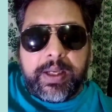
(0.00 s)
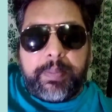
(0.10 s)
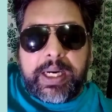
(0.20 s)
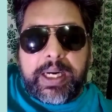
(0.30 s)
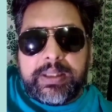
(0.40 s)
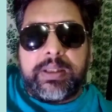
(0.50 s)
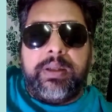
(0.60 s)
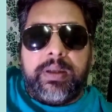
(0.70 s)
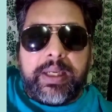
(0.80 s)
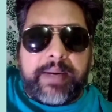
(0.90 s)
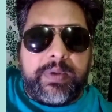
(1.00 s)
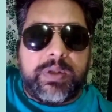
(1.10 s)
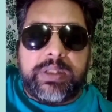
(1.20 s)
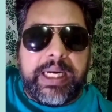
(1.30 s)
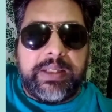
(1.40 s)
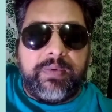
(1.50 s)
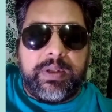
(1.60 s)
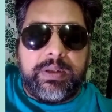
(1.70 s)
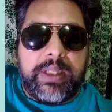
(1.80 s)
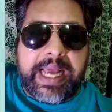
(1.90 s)
But every society
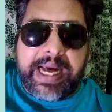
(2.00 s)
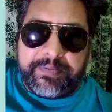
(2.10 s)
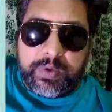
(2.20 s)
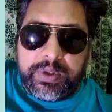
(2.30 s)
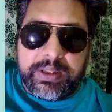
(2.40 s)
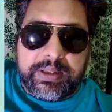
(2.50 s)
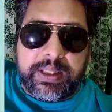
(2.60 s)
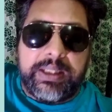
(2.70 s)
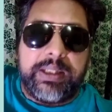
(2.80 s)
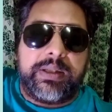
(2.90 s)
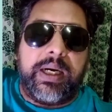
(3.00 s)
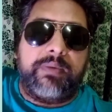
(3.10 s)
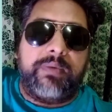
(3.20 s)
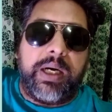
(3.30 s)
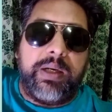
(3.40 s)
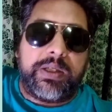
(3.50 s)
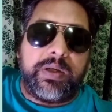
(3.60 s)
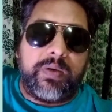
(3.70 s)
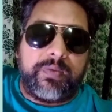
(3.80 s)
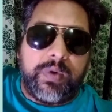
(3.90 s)
will have to discourage the
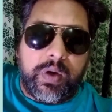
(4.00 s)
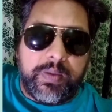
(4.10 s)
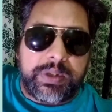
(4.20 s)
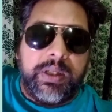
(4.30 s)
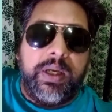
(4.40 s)
violation of norms,